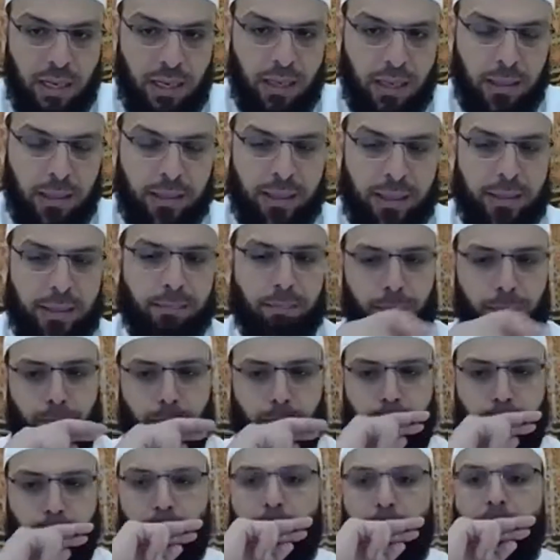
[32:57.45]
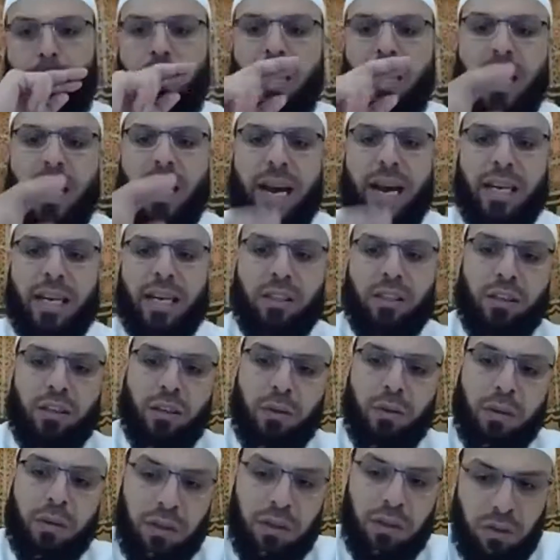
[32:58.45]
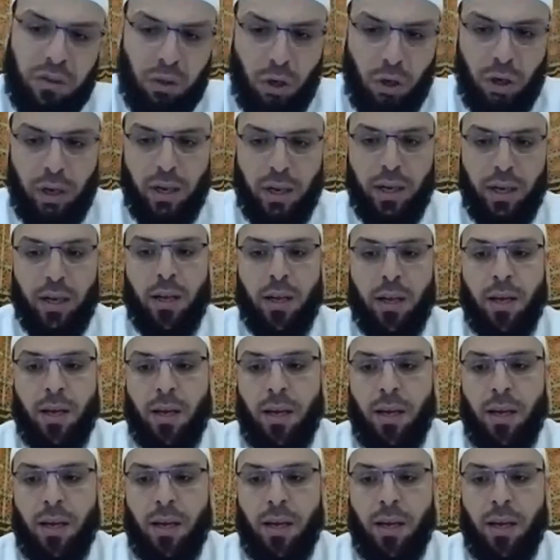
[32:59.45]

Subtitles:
He said, they ask you concerning